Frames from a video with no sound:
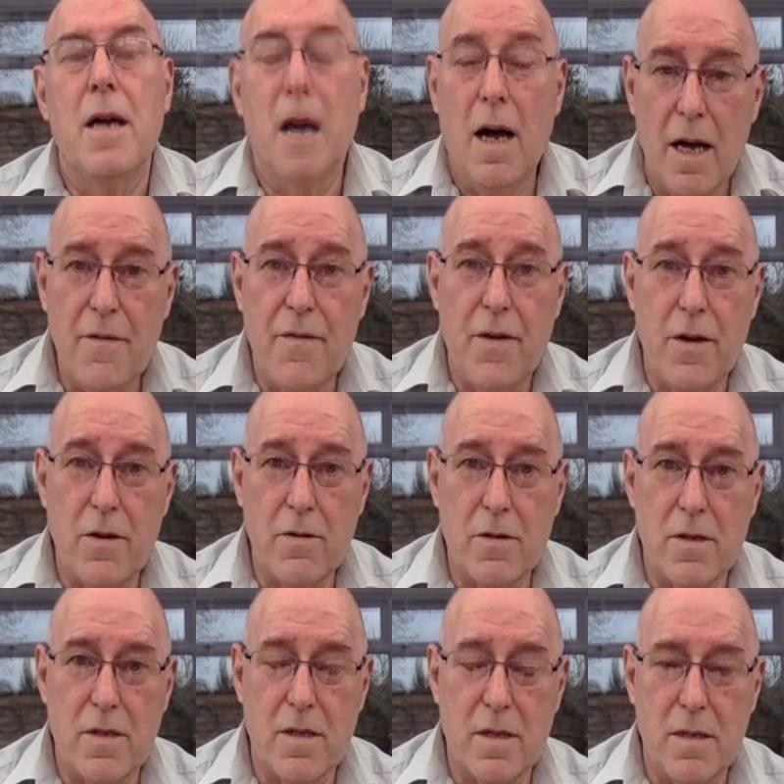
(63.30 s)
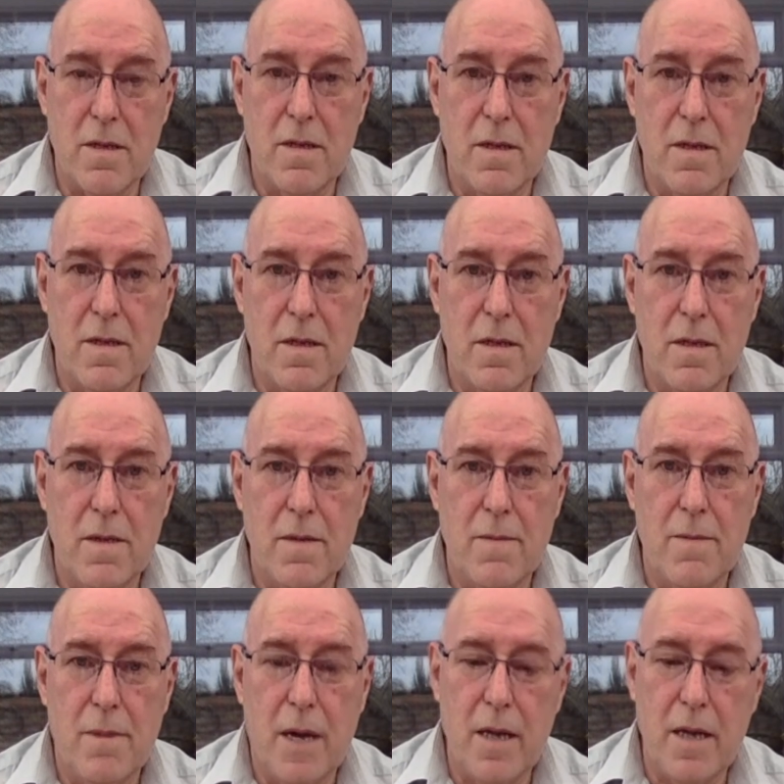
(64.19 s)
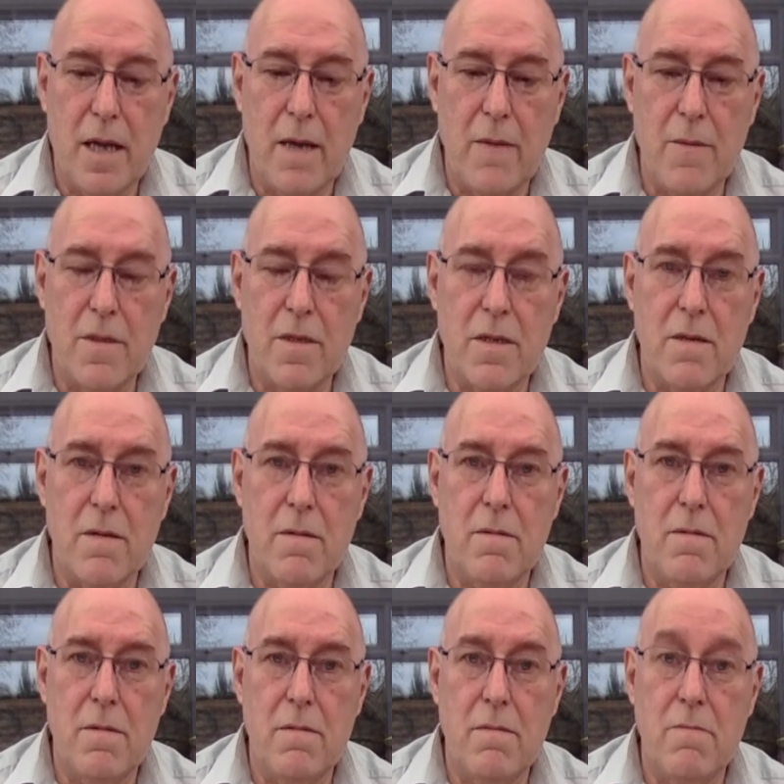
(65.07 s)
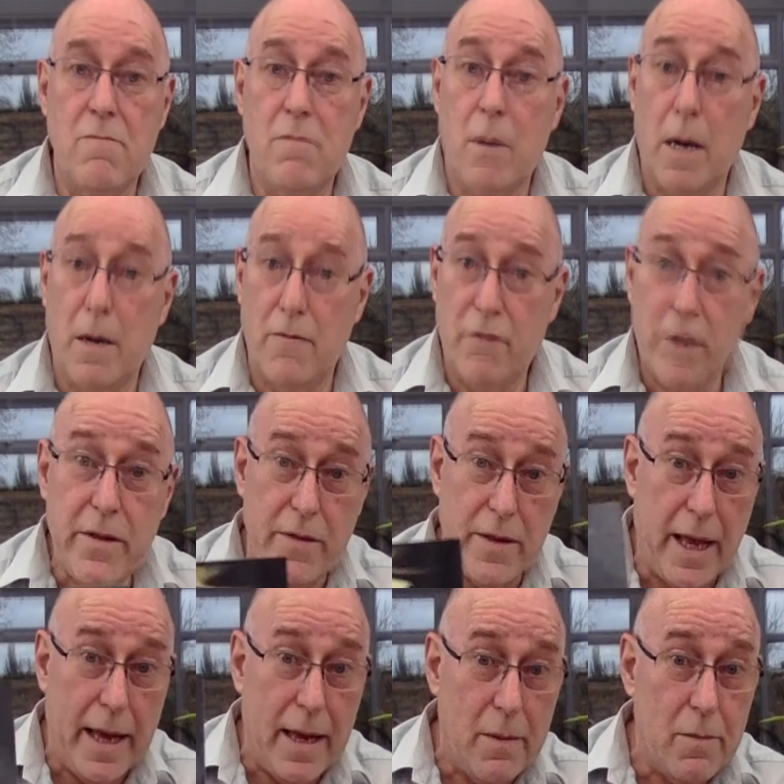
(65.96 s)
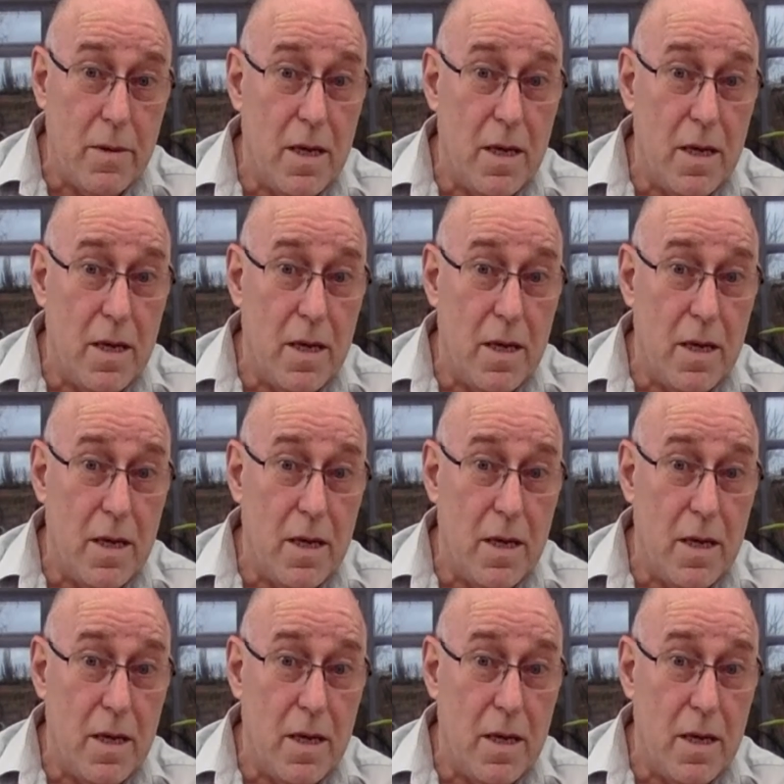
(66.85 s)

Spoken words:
Hi folks, my written name